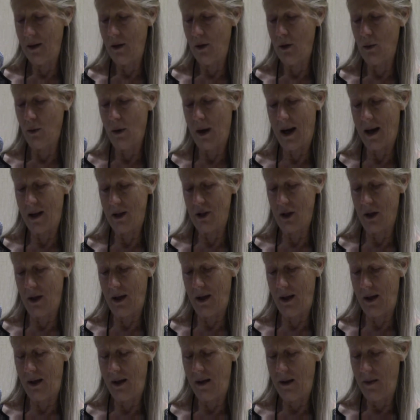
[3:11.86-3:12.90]

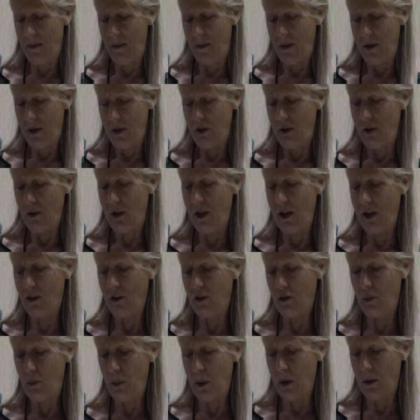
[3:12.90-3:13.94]
gradually, to the
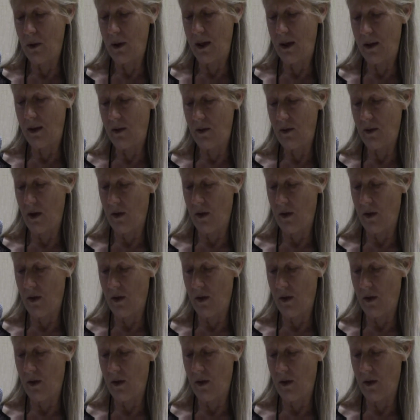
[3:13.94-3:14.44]
experience